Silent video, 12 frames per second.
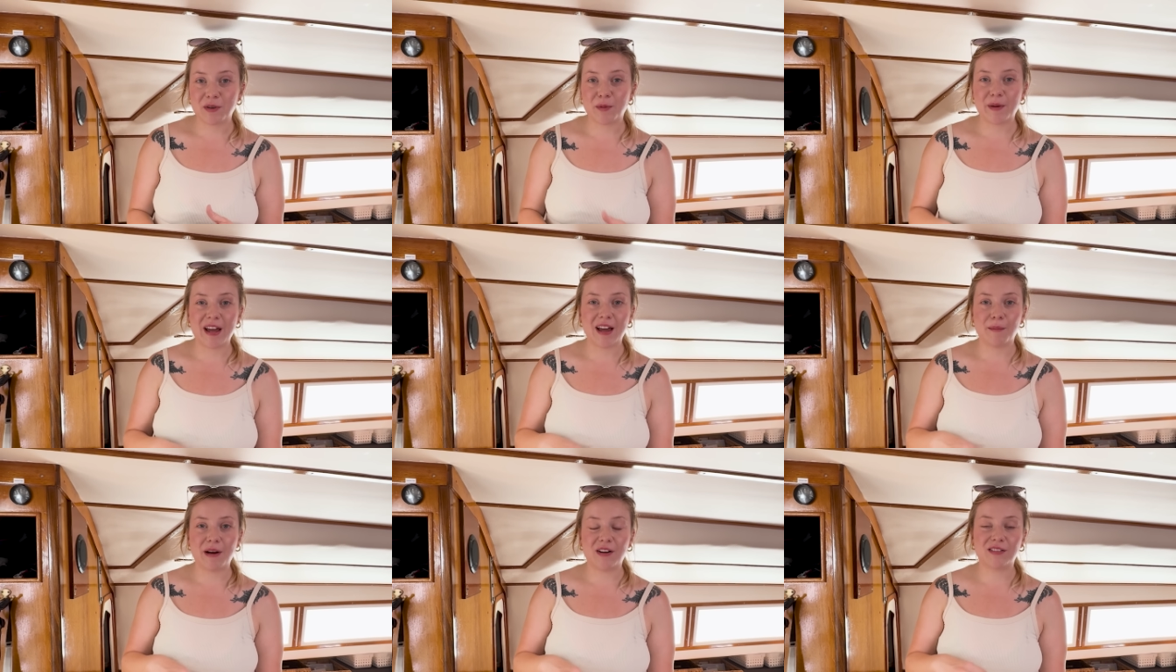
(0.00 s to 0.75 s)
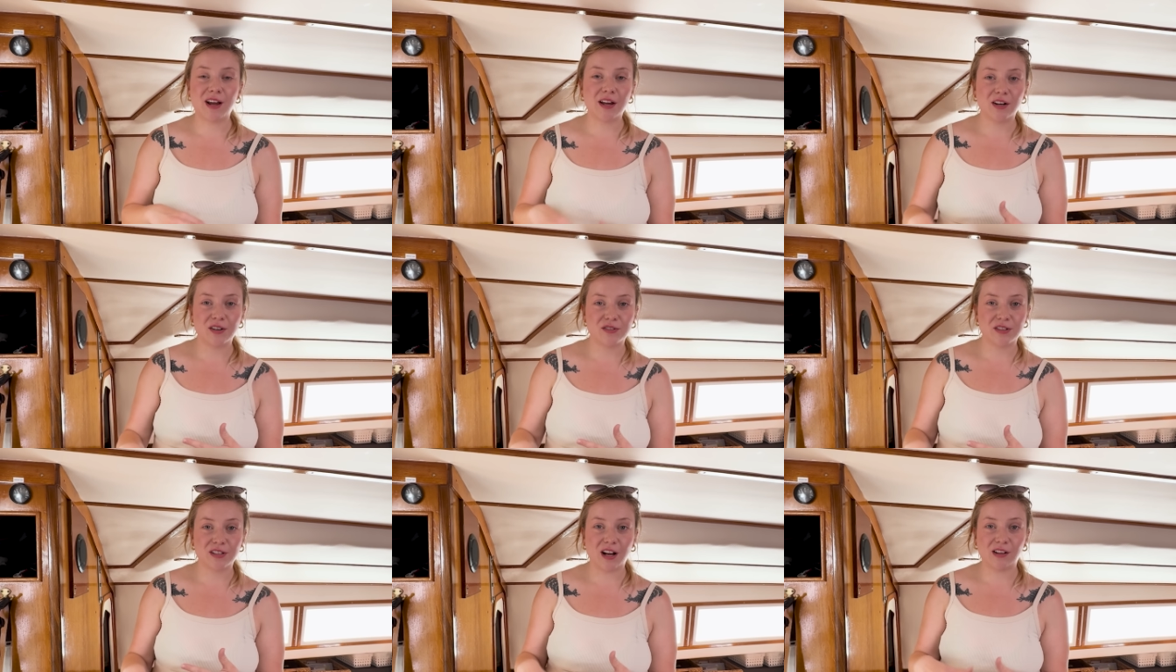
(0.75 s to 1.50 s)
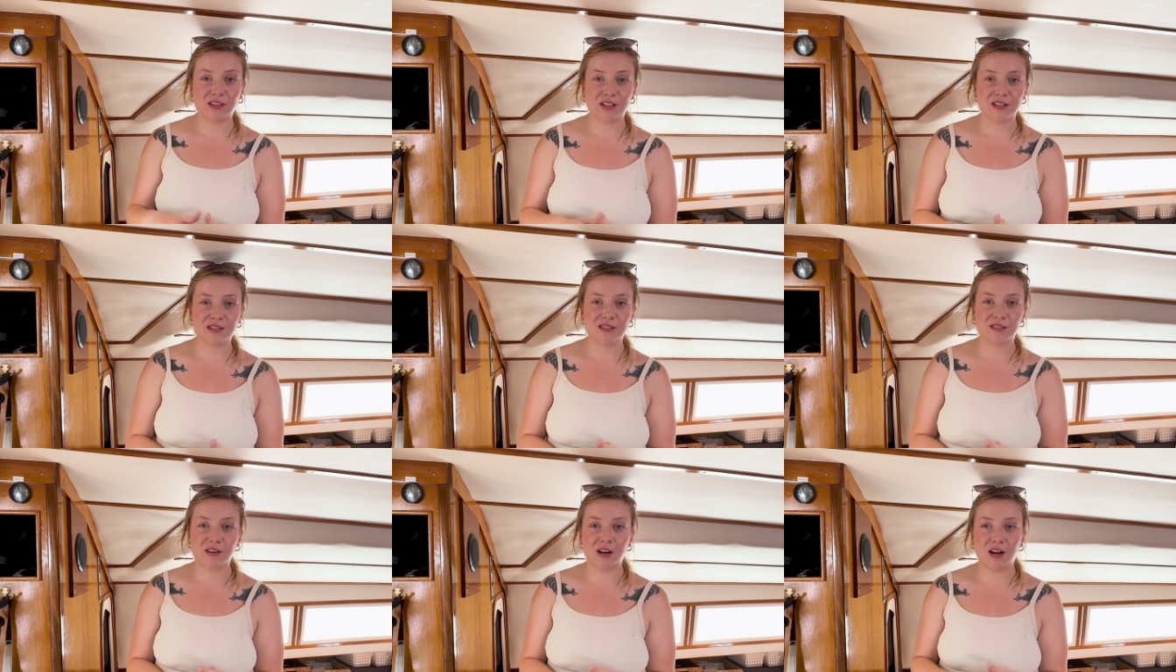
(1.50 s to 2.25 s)
we were paying about
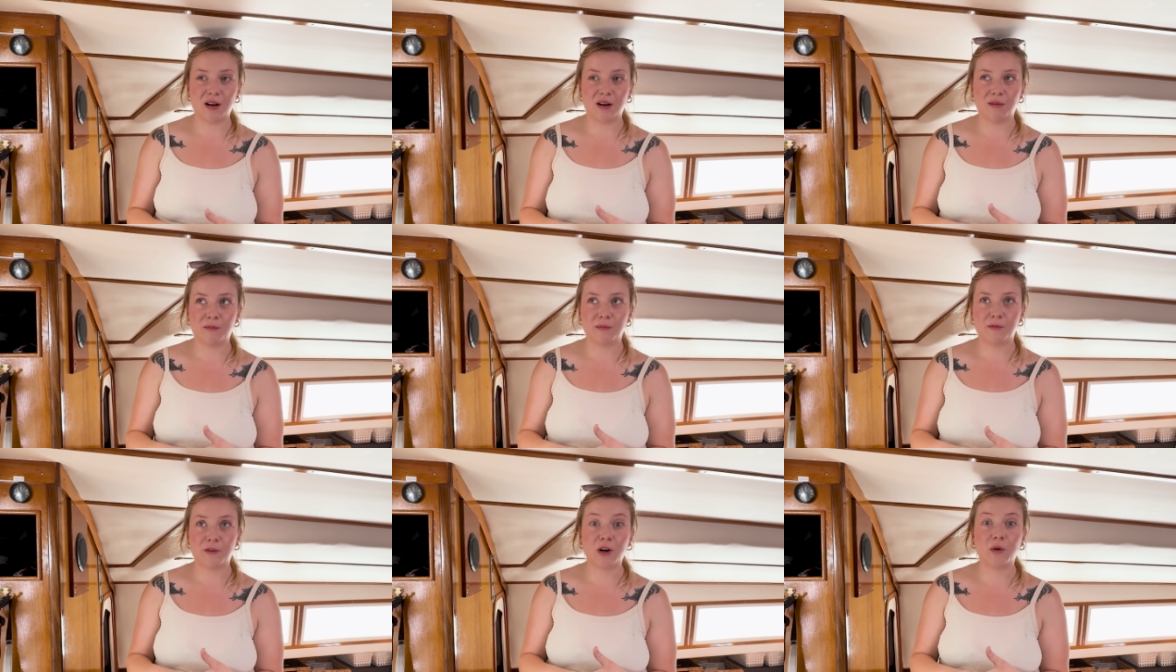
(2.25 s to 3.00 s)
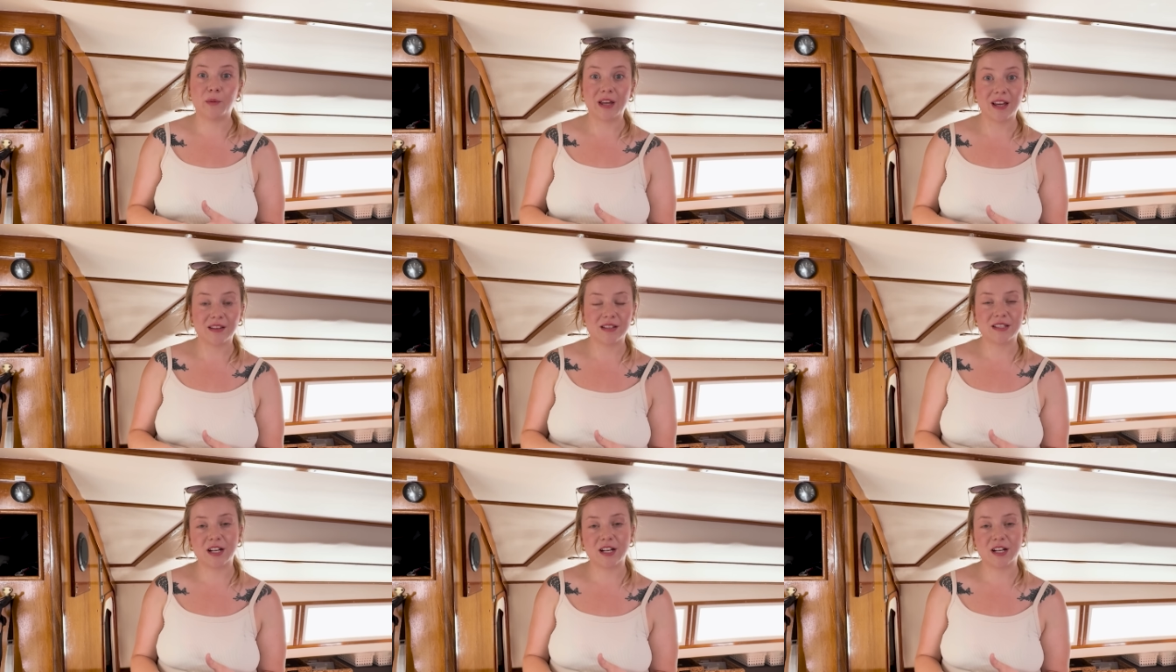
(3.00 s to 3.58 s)
$900 um, for a week in this